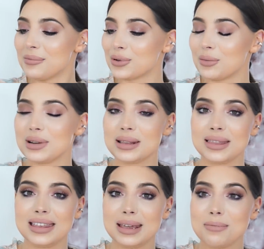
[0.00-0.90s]
Probably
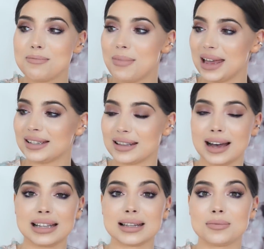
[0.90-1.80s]
the best
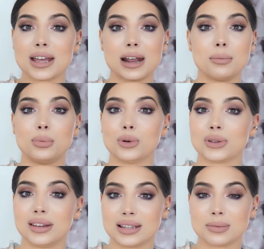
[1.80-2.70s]
item that I
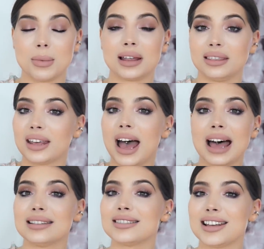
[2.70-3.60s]
bought this month,
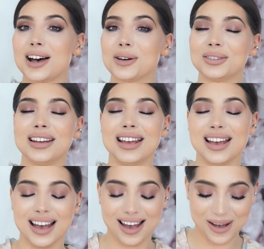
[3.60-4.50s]
hands down.
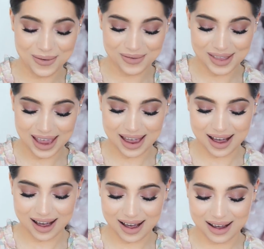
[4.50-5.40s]
They
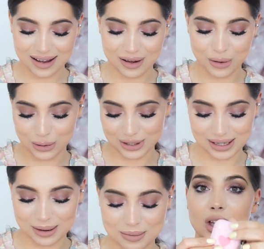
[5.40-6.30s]
are
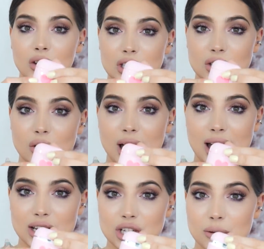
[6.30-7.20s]
awesome. Okay, so
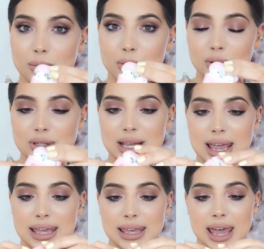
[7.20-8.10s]
I actually bought
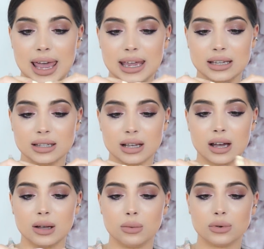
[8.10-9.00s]
a case.
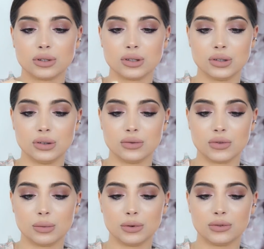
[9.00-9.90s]
I want to
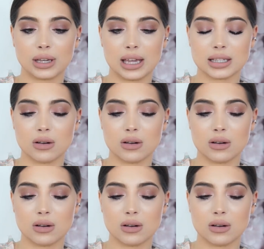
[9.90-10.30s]
remove the case.